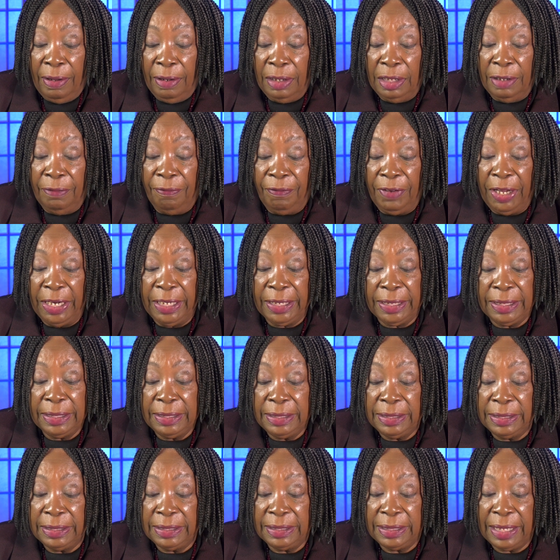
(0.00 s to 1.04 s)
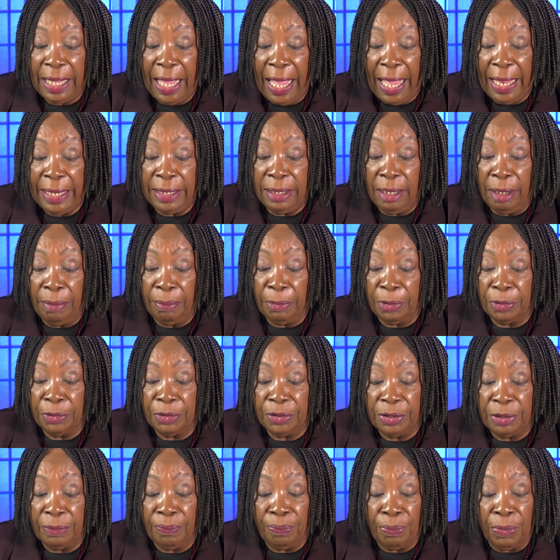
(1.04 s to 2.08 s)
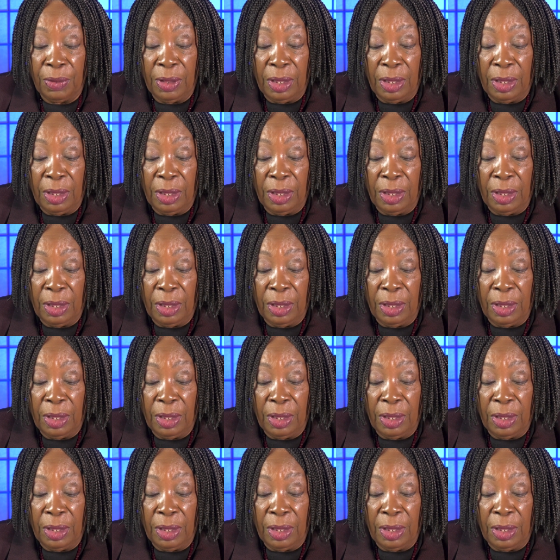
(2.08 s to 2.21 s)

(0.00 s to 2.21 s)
Leviticus and Numbers,